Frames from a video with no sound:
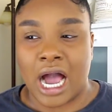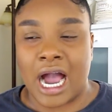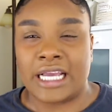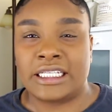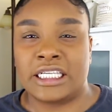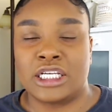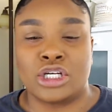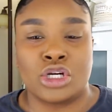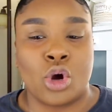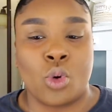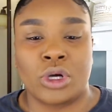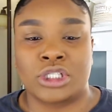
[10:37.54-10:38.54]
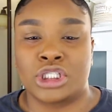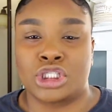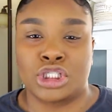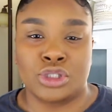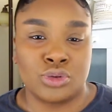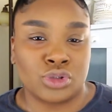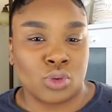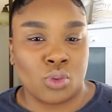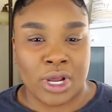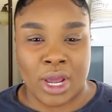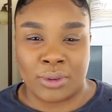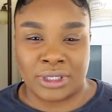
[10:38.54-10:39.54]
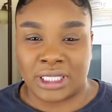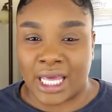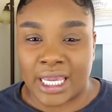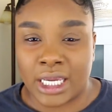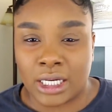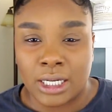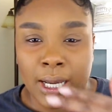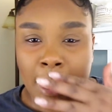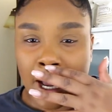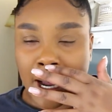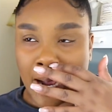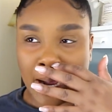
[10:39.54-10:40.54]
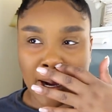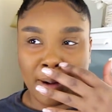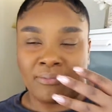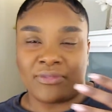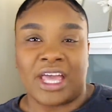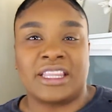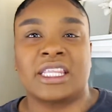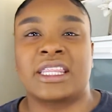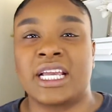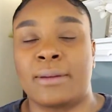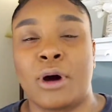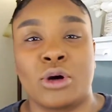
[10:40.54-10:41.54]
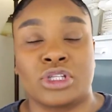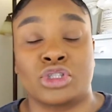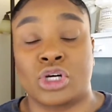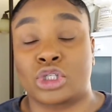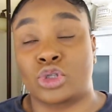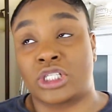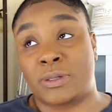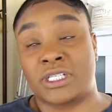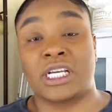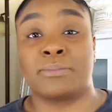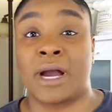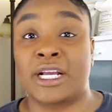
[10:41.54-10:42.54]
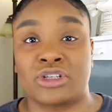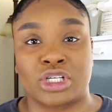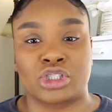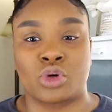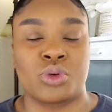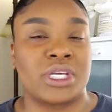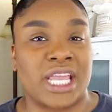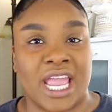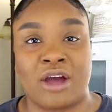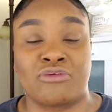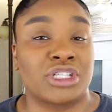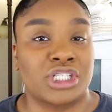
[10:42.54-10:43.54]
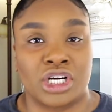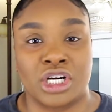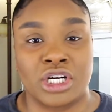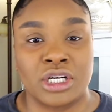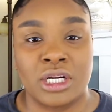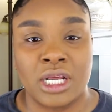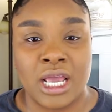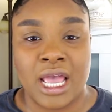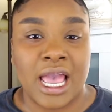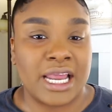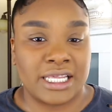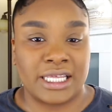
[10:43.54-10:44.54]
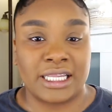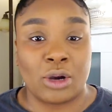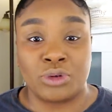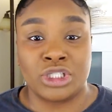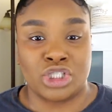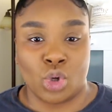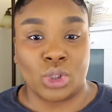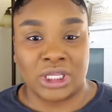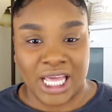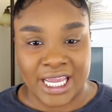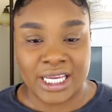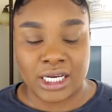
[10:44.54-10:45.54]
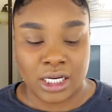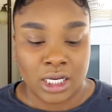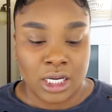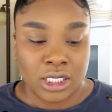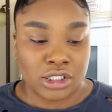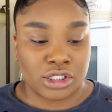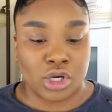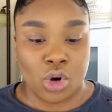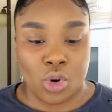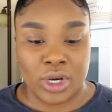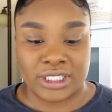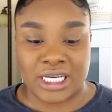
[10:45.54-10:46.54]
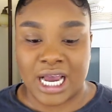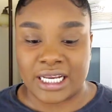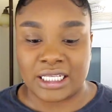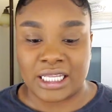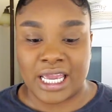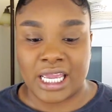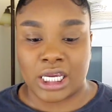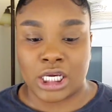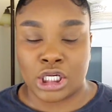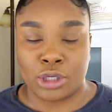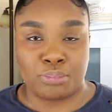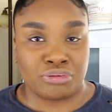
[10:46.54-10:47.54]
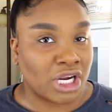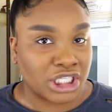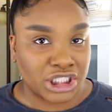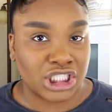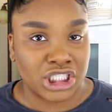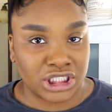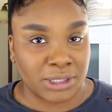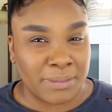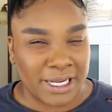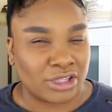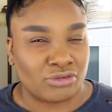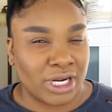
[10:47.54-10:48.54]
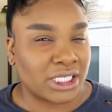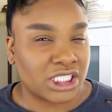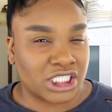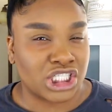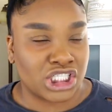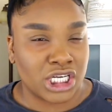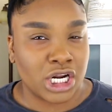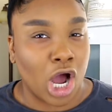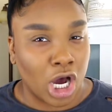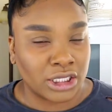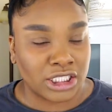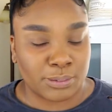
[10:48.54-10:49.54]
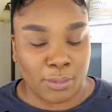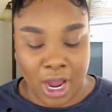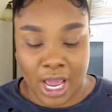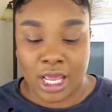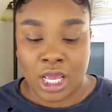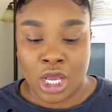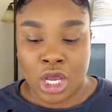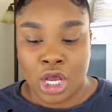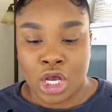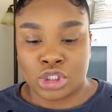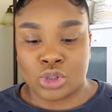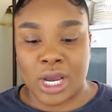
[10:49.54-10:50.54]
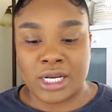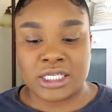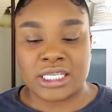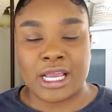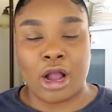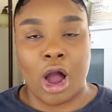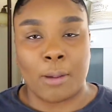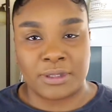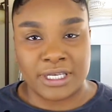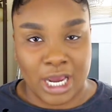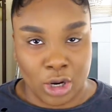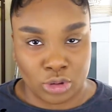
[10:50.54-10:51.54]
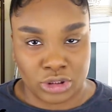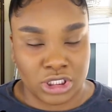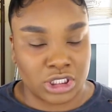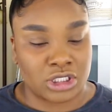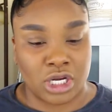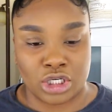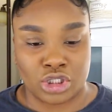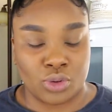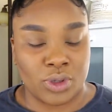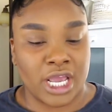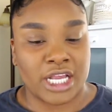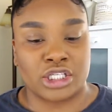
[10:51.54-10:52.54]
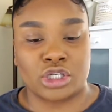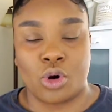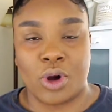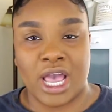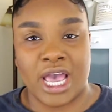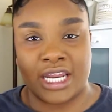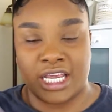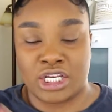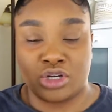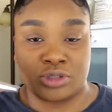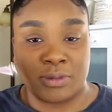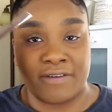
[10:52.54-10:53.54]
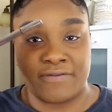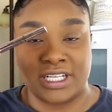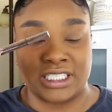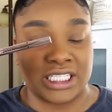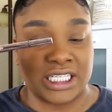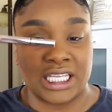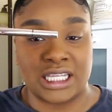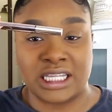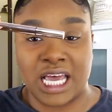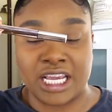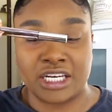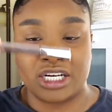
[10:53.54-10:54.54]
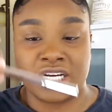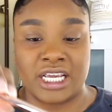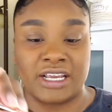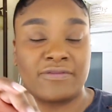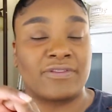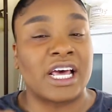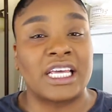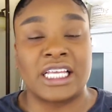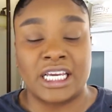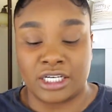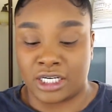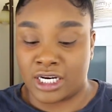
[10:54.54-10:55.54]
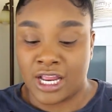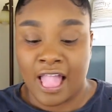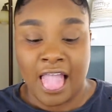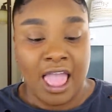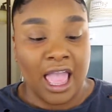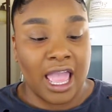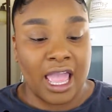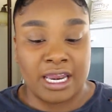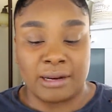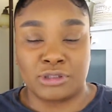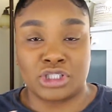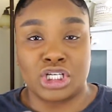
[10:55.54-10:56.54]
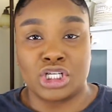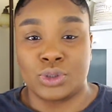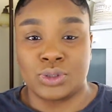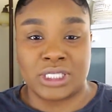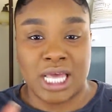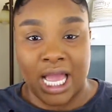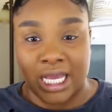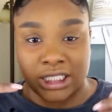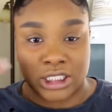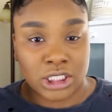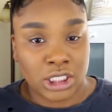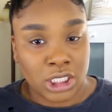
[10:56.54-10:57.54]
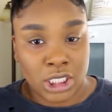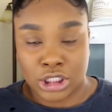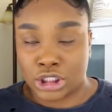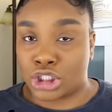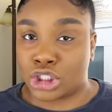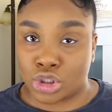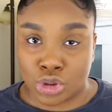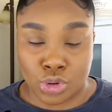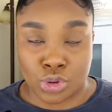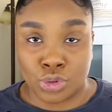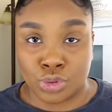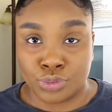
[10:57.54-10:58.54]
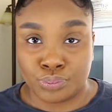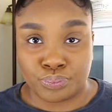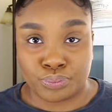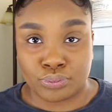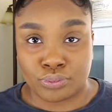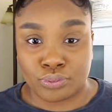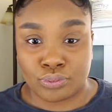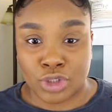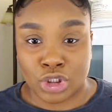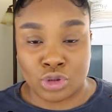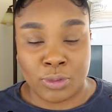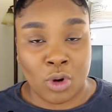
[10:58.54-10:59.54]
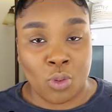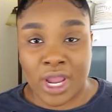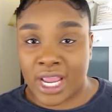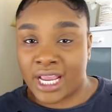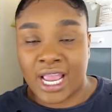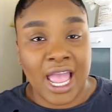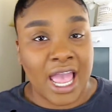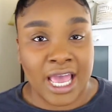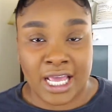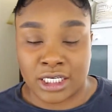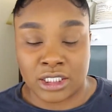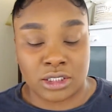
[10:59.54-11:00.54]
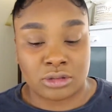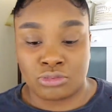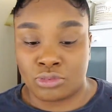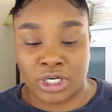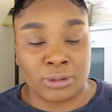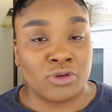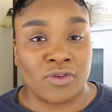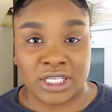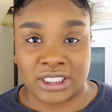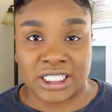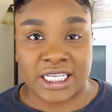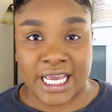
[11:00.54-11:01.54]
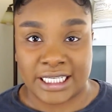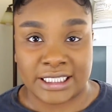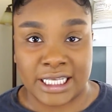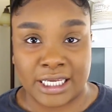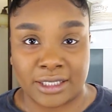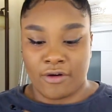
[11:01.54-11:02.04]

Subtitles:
I didn't know what to choose and what I would like. And the thing about the drugstore, especially at my drugstore, we can't return anything that we don't like. So it's kind of like you're pressured to make the right decision on the spot. So I just like opted out to just not do it and just go ahead and use my Fenty liner in Fly Liner. And I'm just gonna use that to do my wing, and we're gonna move on to the next thing.